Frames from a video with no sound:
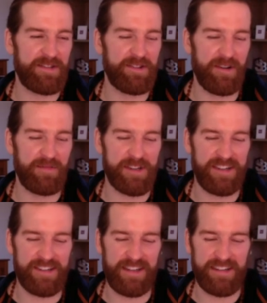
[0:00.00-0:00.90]

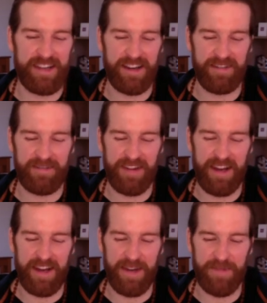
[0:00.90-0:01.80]
options. I kind of
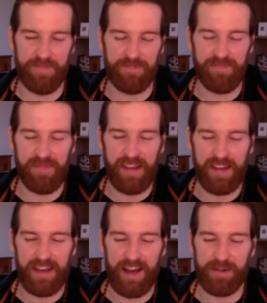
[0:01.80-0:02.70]

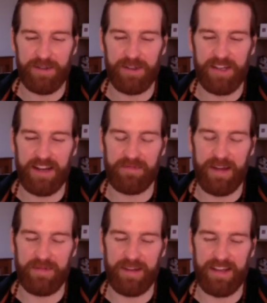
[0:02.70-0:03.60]
I was looking at
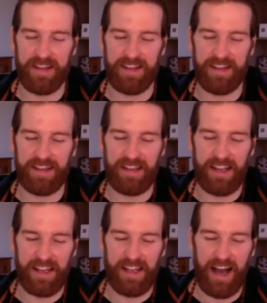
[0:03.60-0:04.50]
maybe
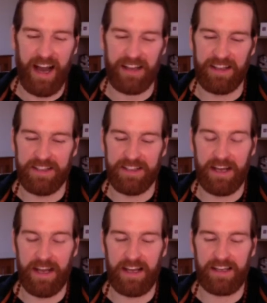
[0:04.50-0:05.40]

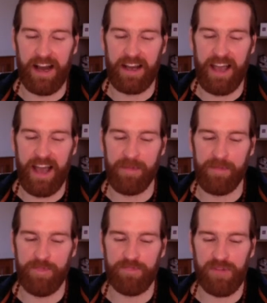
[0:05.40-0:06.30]
Highlands
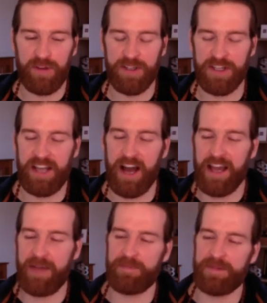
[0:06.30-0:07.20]
Kayam, which is
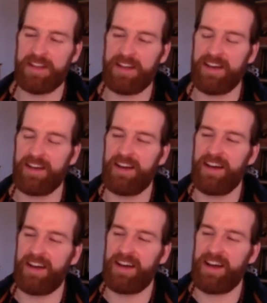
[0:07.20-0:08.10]
Kayam's
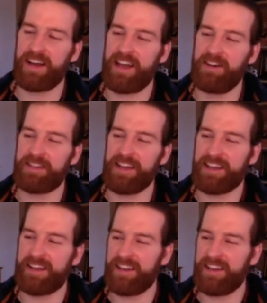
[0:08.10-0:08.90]
a Celtic